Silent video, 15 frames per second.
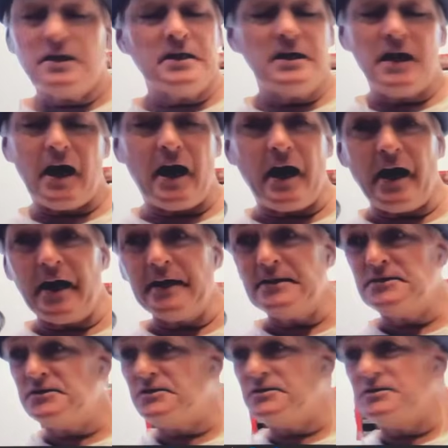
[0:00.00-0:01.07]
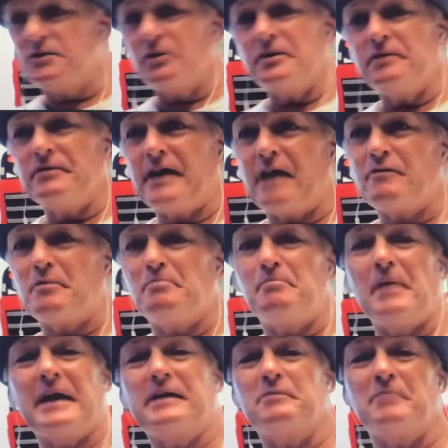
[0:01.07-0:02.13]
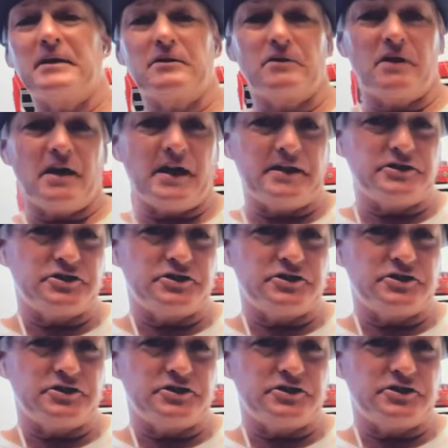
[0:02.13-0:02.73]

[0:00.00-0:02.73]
I don't even have a bike in my garage.